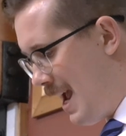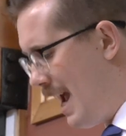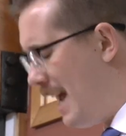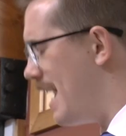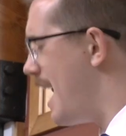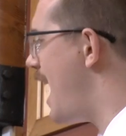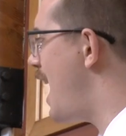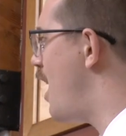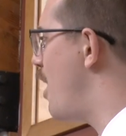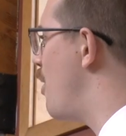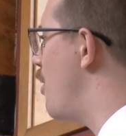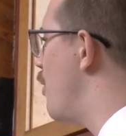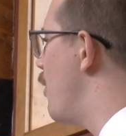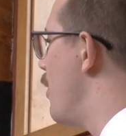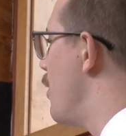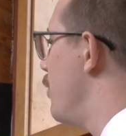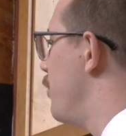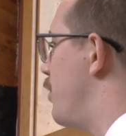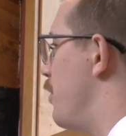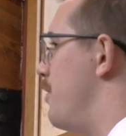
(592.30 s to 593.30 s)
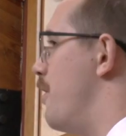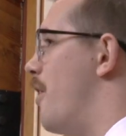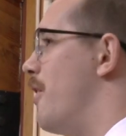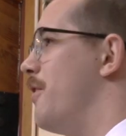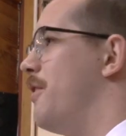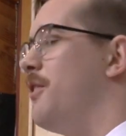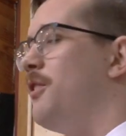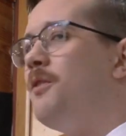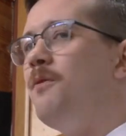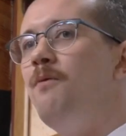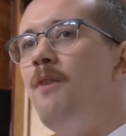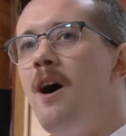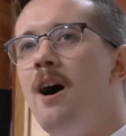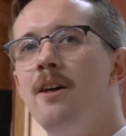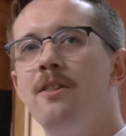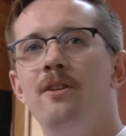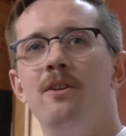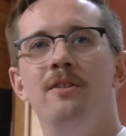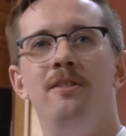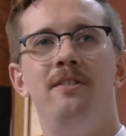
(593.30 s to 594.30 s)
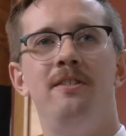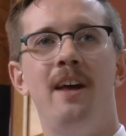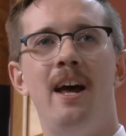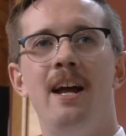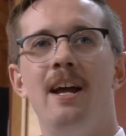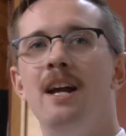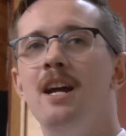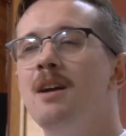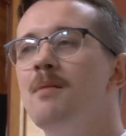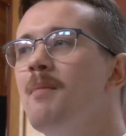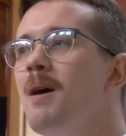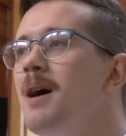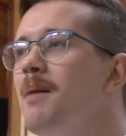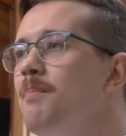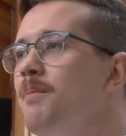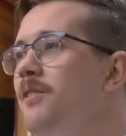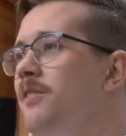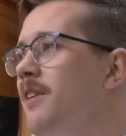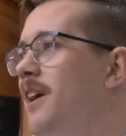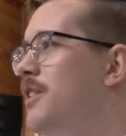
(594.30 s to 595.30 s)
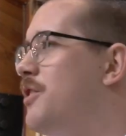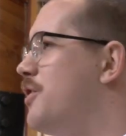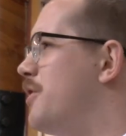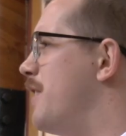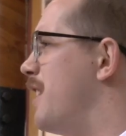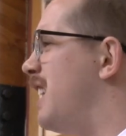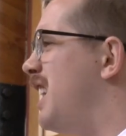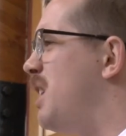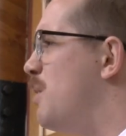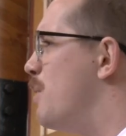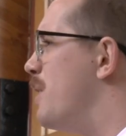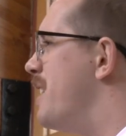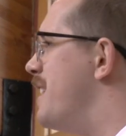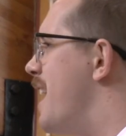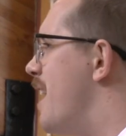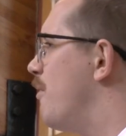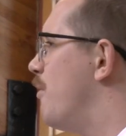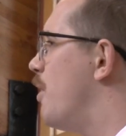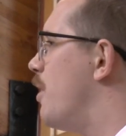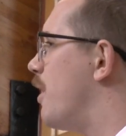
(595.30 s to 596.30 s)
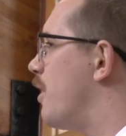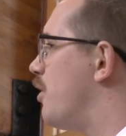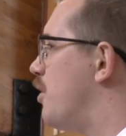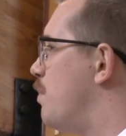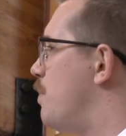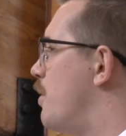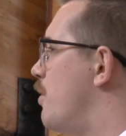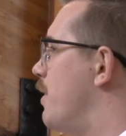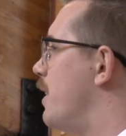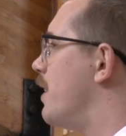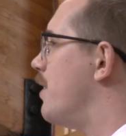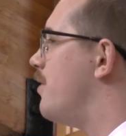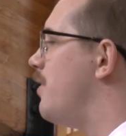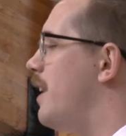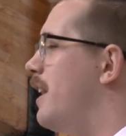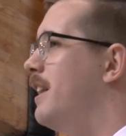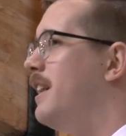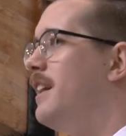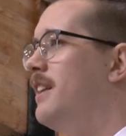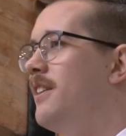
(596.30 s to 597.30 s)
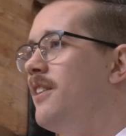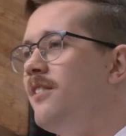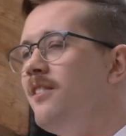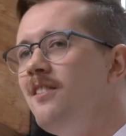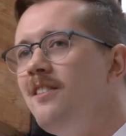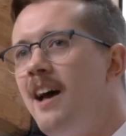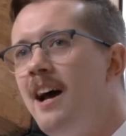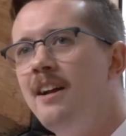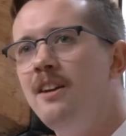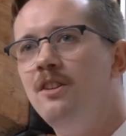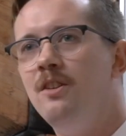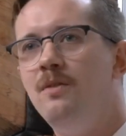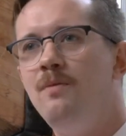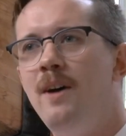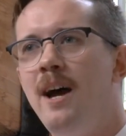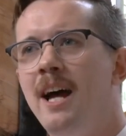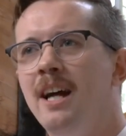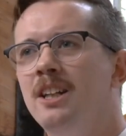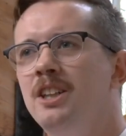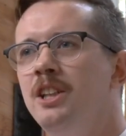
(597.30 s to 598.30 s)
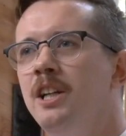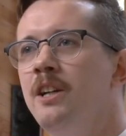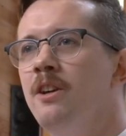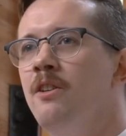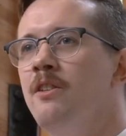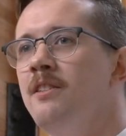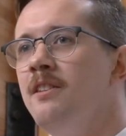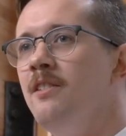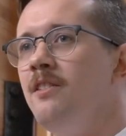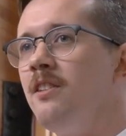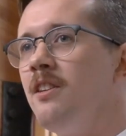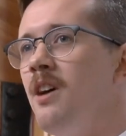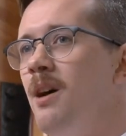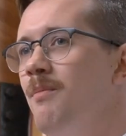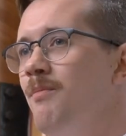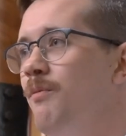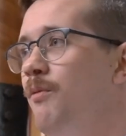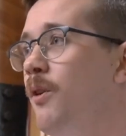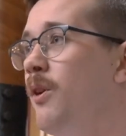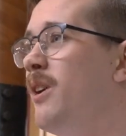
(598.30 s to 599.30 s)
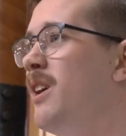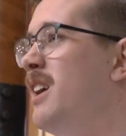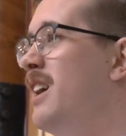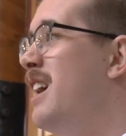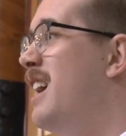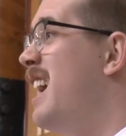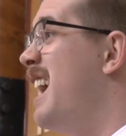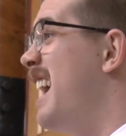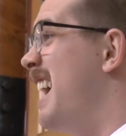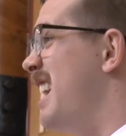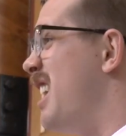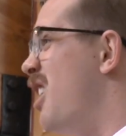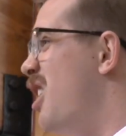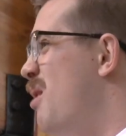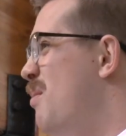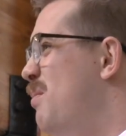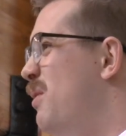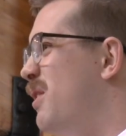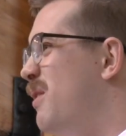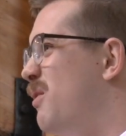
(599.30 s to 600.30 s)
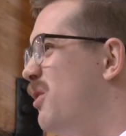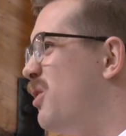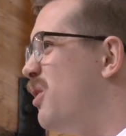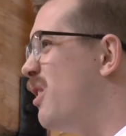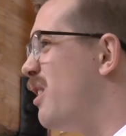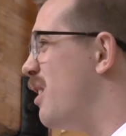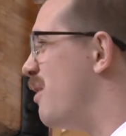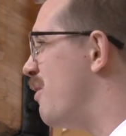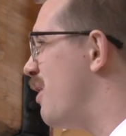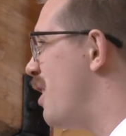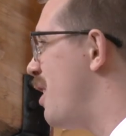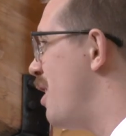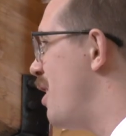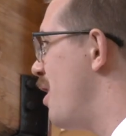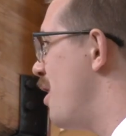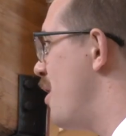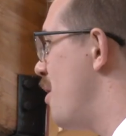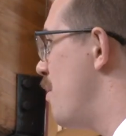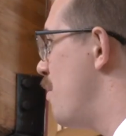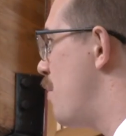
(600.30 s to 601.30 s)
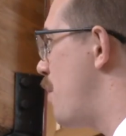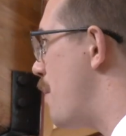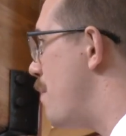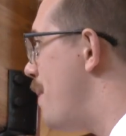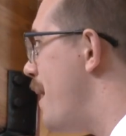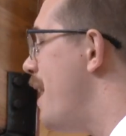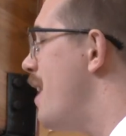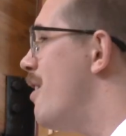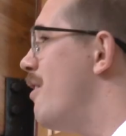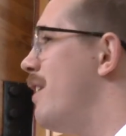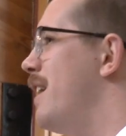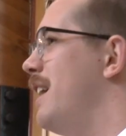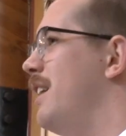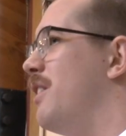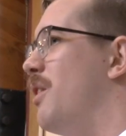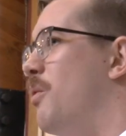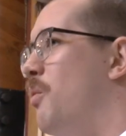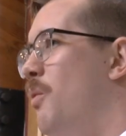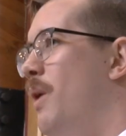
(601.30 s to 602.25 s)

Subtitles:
And how Siddhartha's father set him up such that he would never experience any dissatisfaction or discomfort, in hopes of sort of preparing the